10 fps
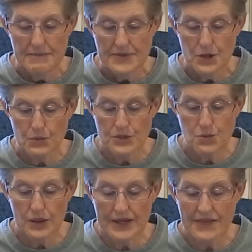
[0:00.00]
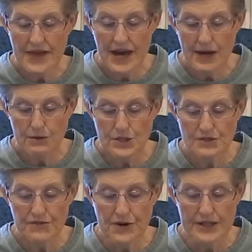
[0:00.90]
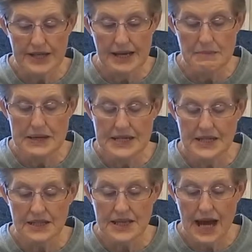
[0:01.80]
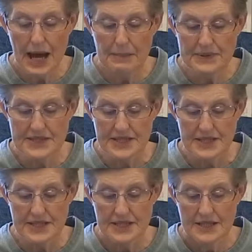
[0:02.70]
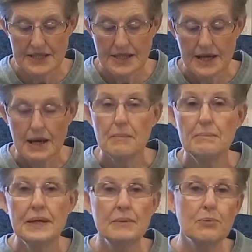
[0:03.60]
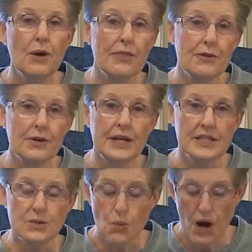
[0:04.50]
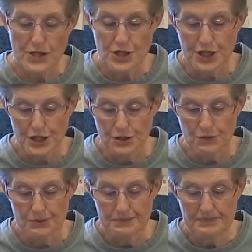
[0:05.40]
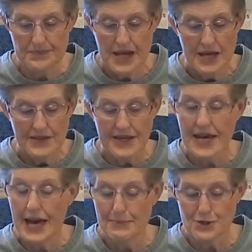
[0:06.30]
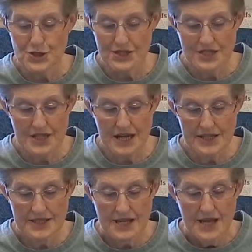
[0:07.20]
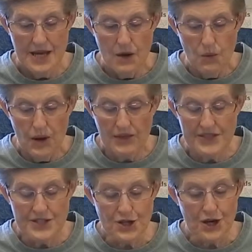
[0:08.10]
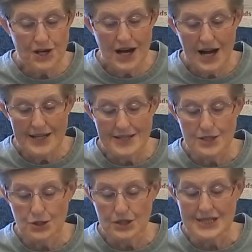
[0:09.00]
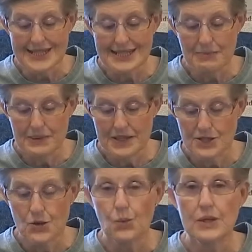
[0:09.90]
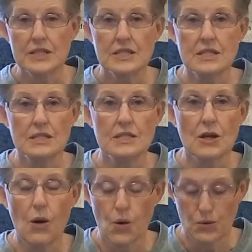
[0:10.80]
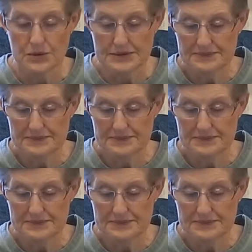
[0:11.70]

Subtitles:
There was one on the house front immediately opposite. "Big Brother is watching you," the caption said, while the dark eyes looked deep into Winston's own.